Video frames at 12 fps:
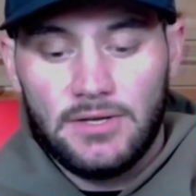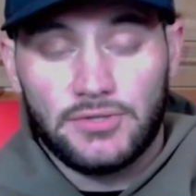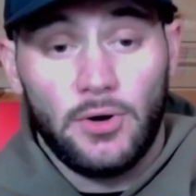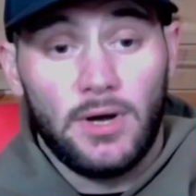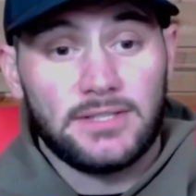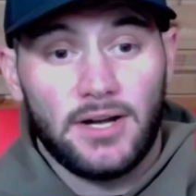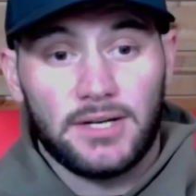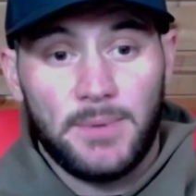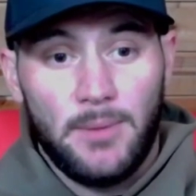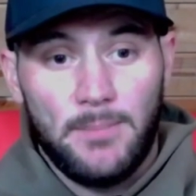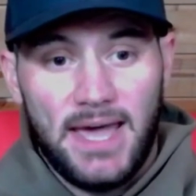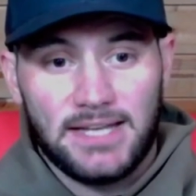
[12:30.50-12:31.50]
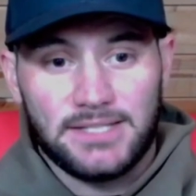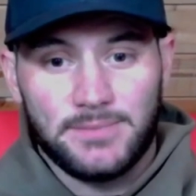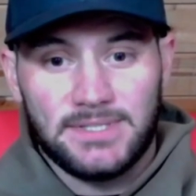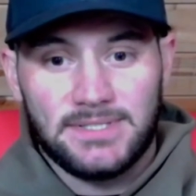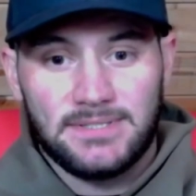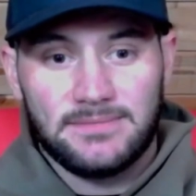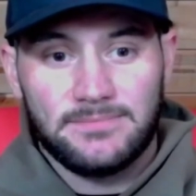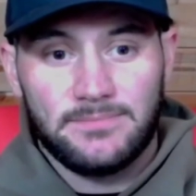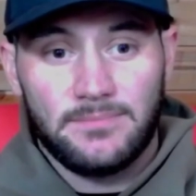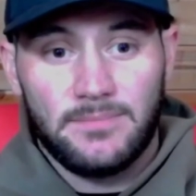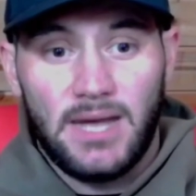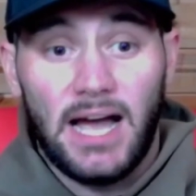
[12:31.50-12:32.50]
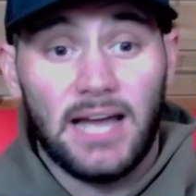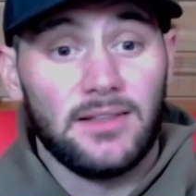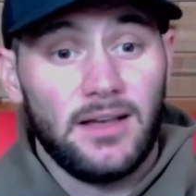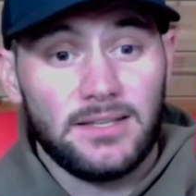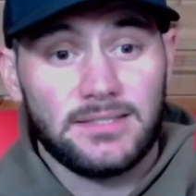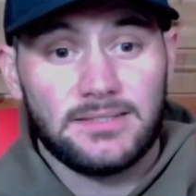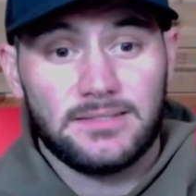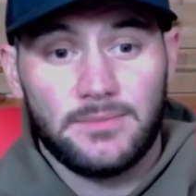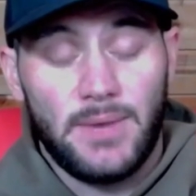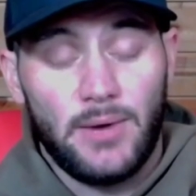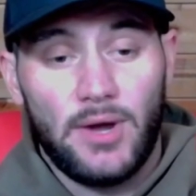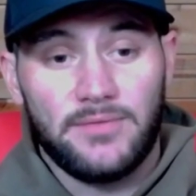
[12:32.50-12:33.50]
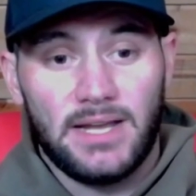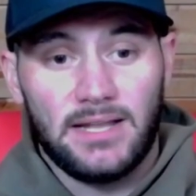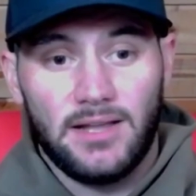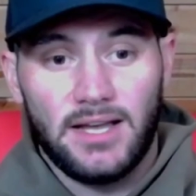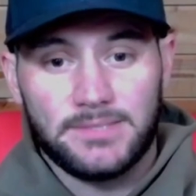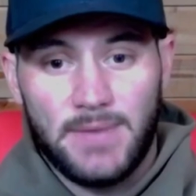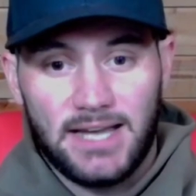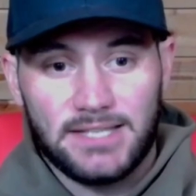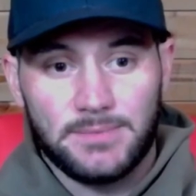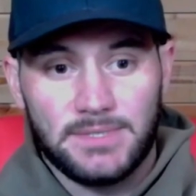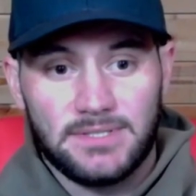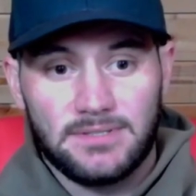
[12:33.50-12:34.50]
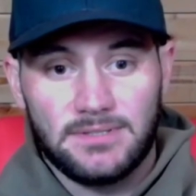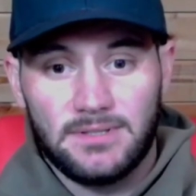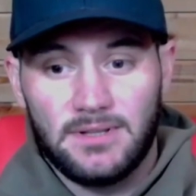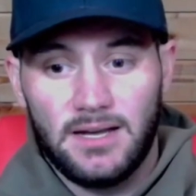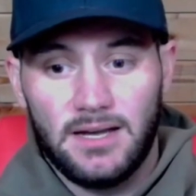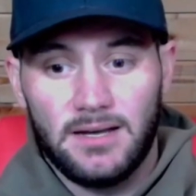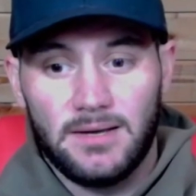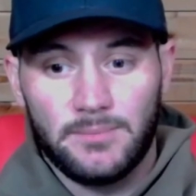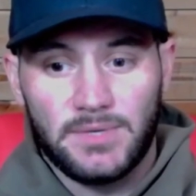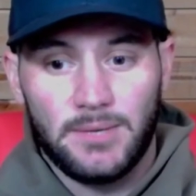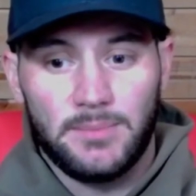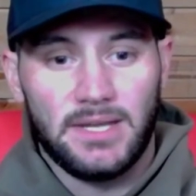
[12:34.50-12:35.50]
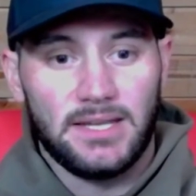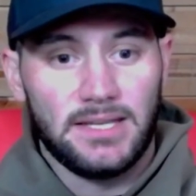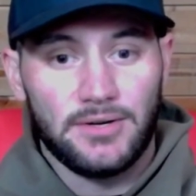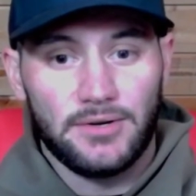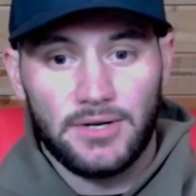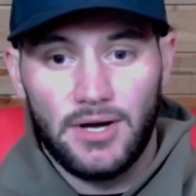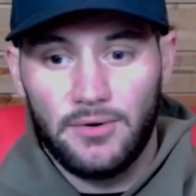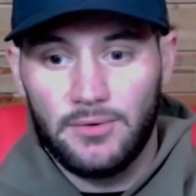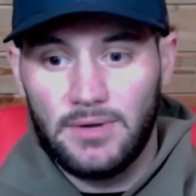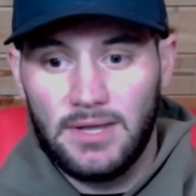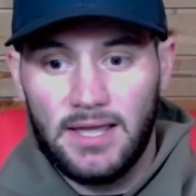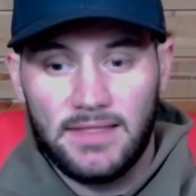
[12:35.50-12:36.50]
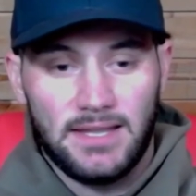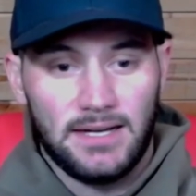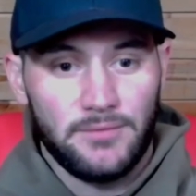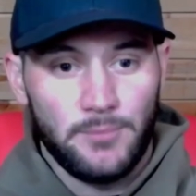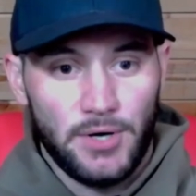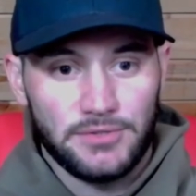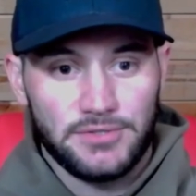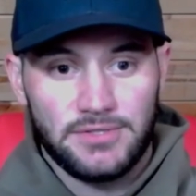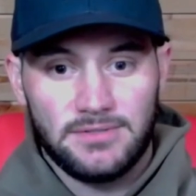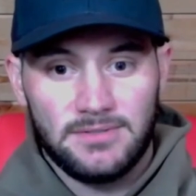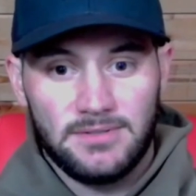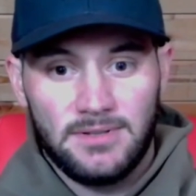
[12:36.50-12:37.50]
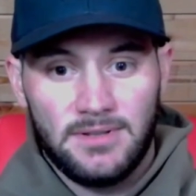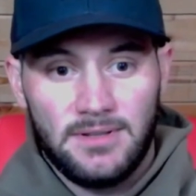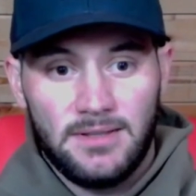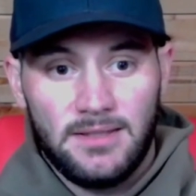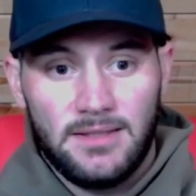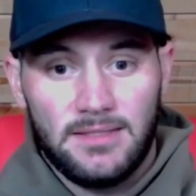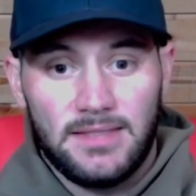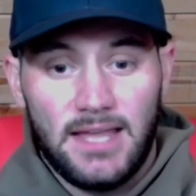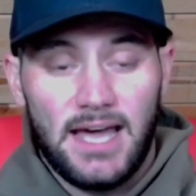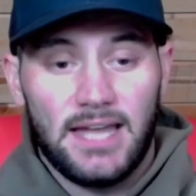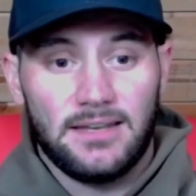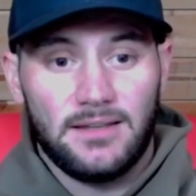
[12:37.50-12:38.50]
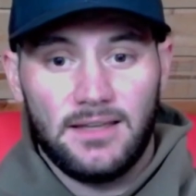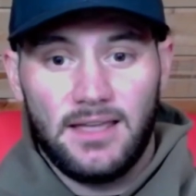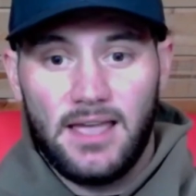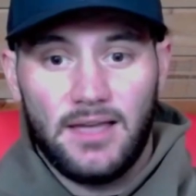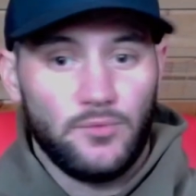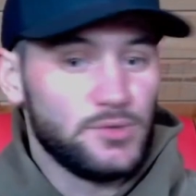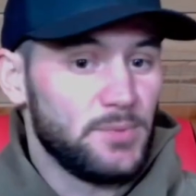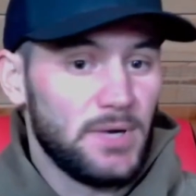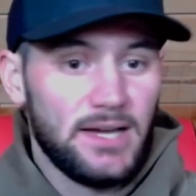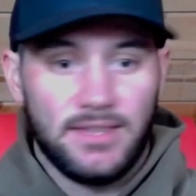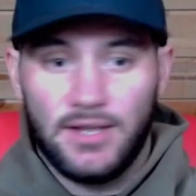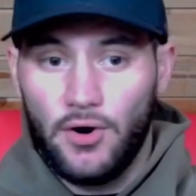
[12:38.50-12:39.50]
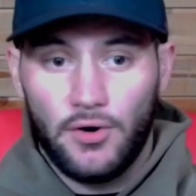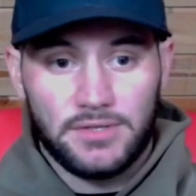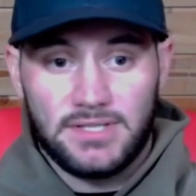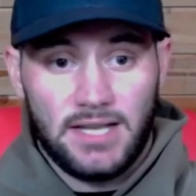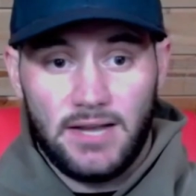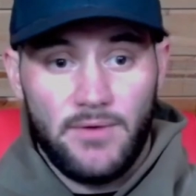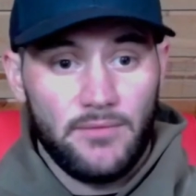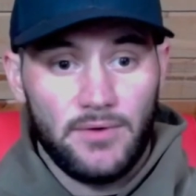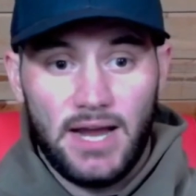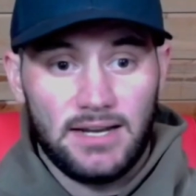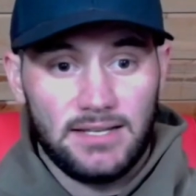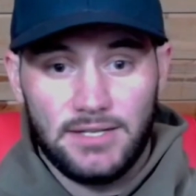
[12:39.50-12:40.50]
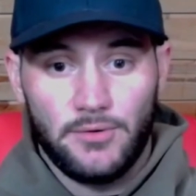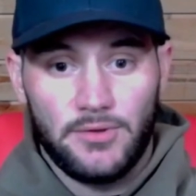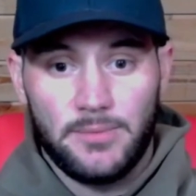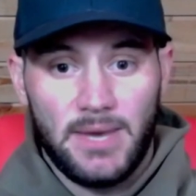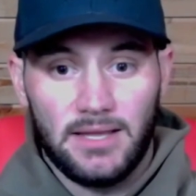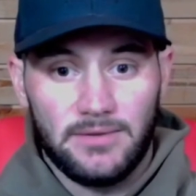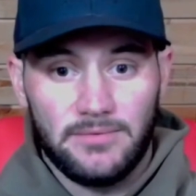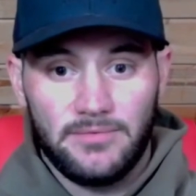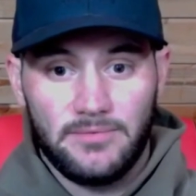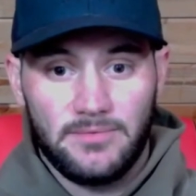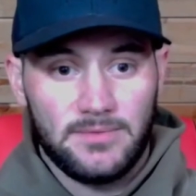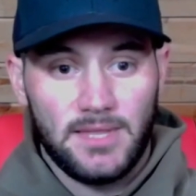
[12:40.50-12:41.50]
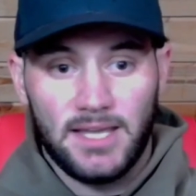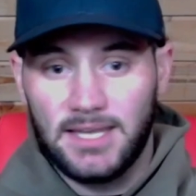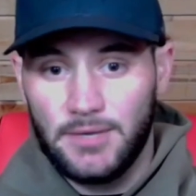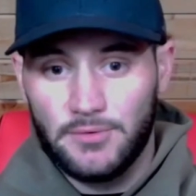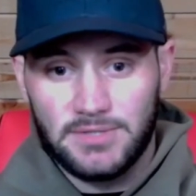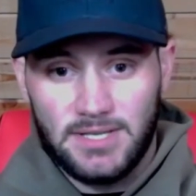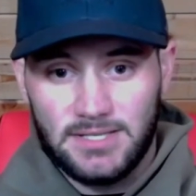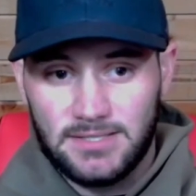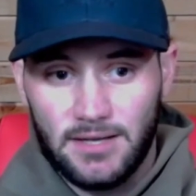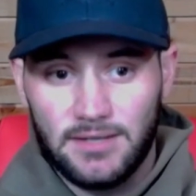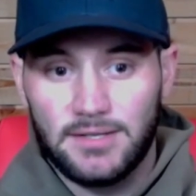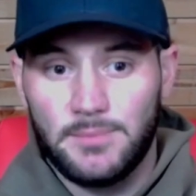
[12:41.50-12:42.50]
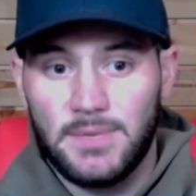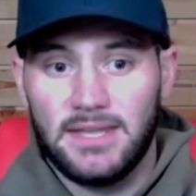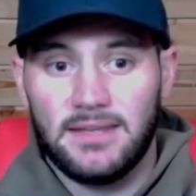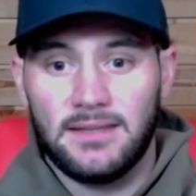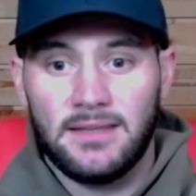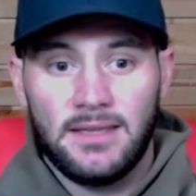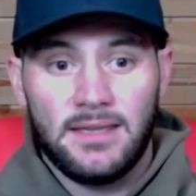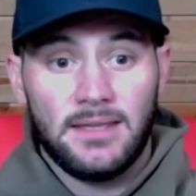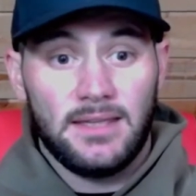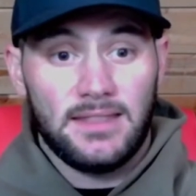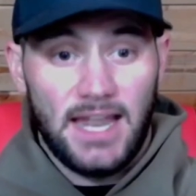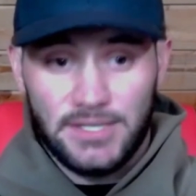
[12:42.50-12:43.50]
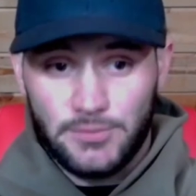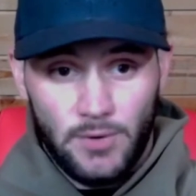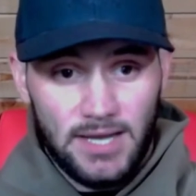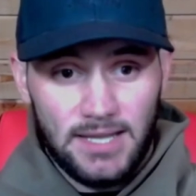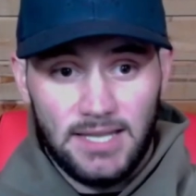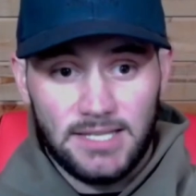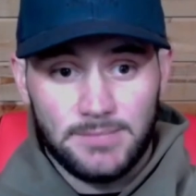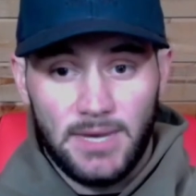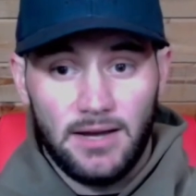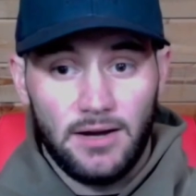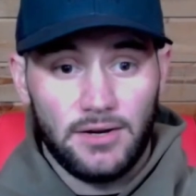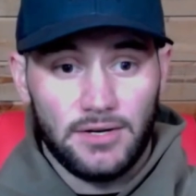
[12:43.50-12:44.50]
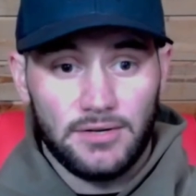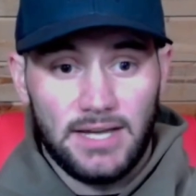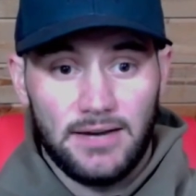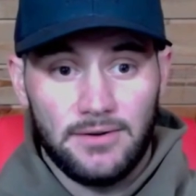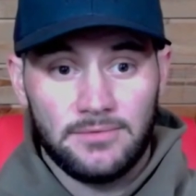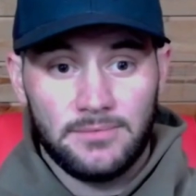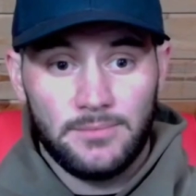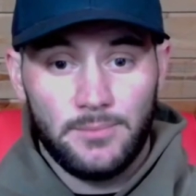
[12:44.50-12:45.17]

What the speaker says: So I talked about Maximus. My wife and I lost Maximus, going to be a year ago at the end of March. That was probably the hardest thing I've ever had to deal with in my life. Like he was a son to me. That is why he is my hunger now,